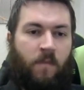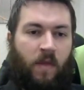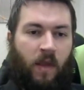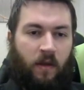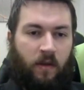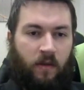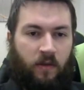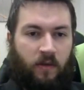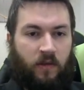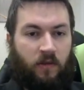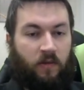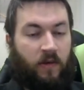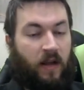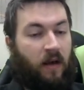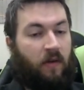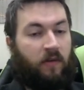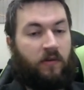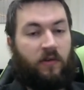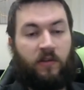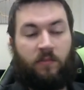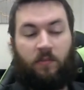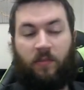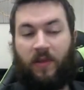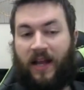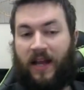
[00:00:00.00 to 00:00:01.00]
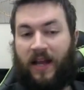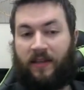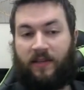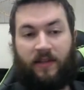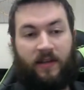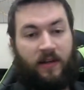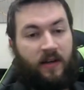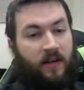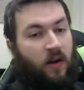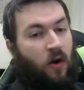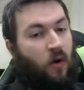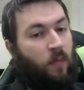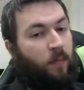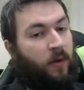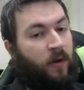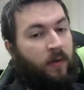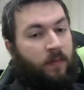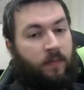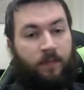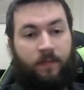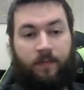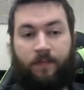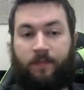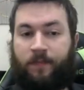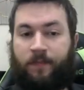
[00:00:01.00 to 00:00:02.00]
So now I just blasted it
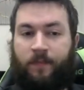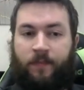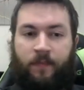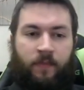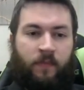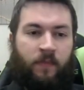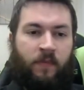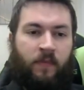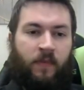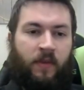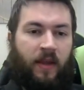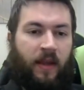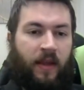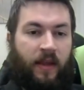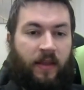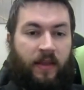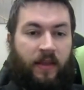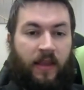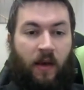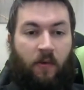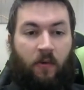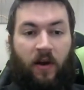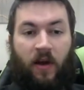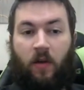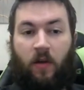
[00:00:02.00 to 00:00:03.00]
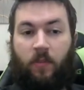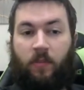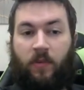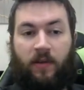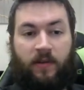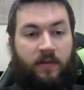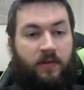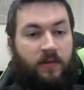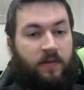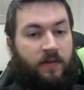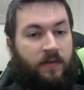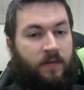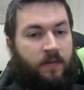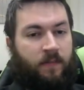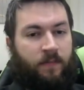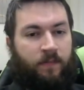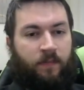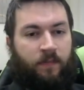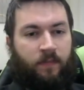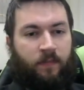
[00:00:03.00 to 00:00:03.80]
open, and they were helpless.